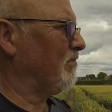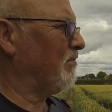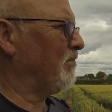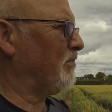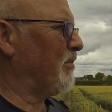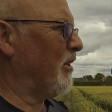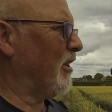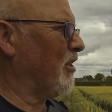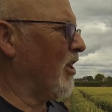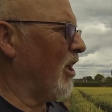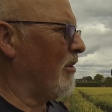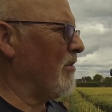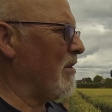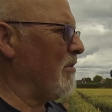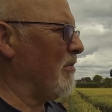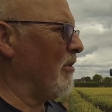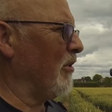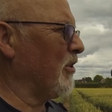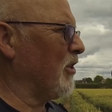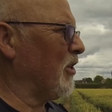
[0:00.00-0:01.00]
But I can't make my
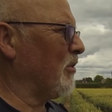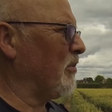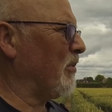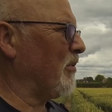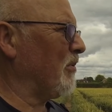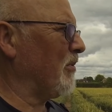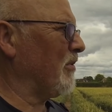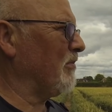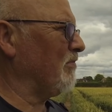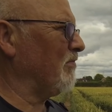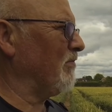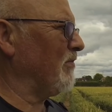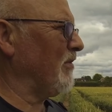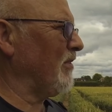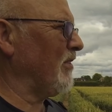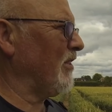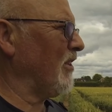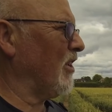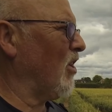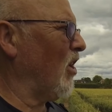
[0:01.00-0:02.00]
mind up
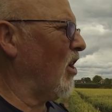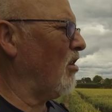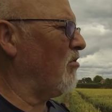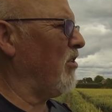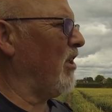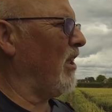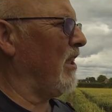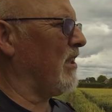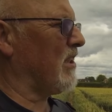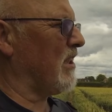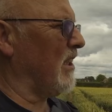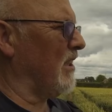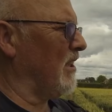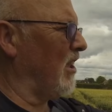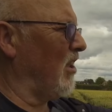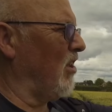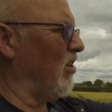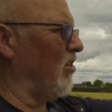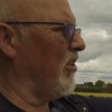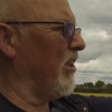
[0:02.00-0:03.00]
You can't really see the
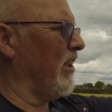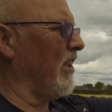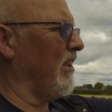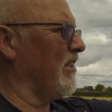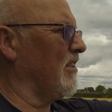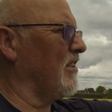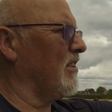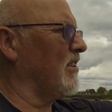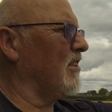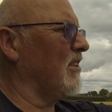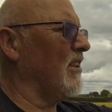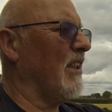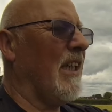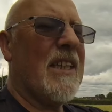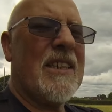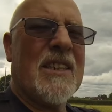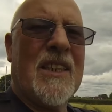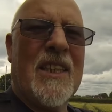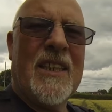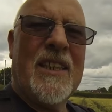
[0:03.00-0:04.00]
loins
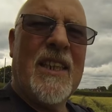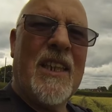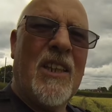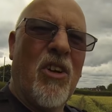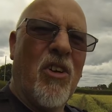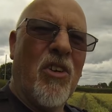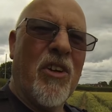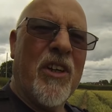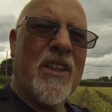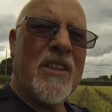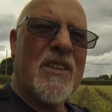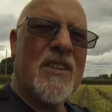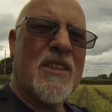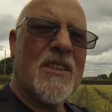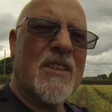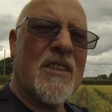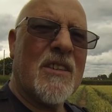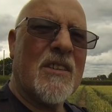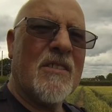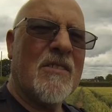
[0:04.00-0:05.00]
as leading loins.
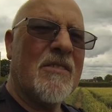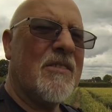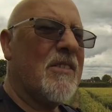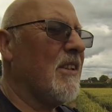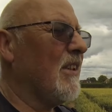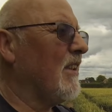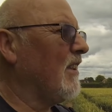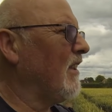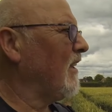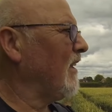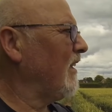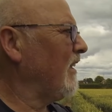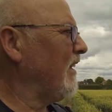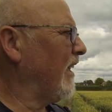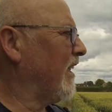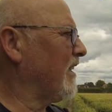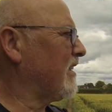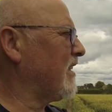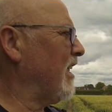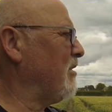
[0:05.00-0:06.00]
You
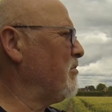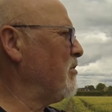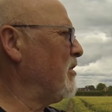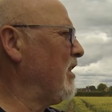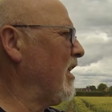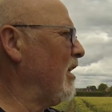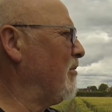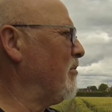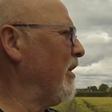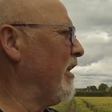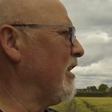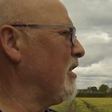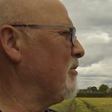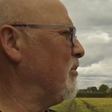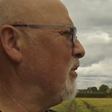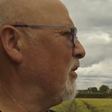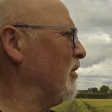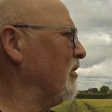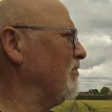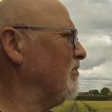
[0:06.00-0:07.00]
can see them in the image,
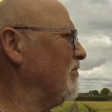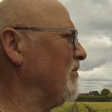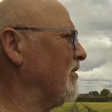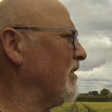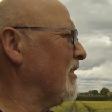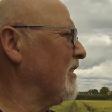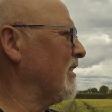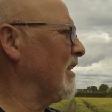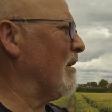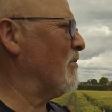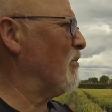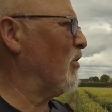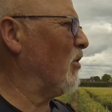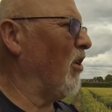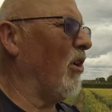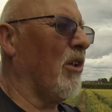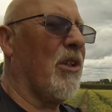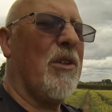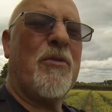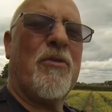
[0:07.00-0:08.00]
but they're more
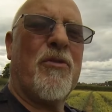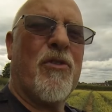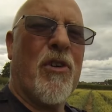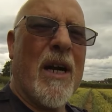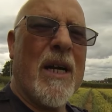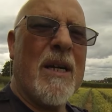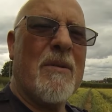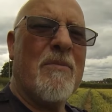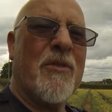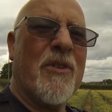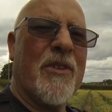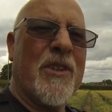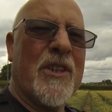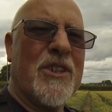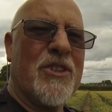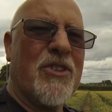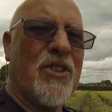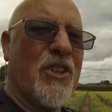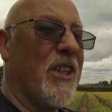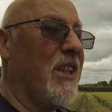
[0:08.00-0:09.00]
like a frame for the
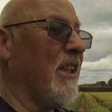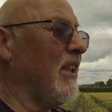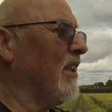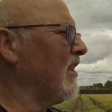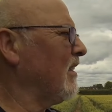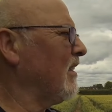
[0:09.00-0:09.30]
tree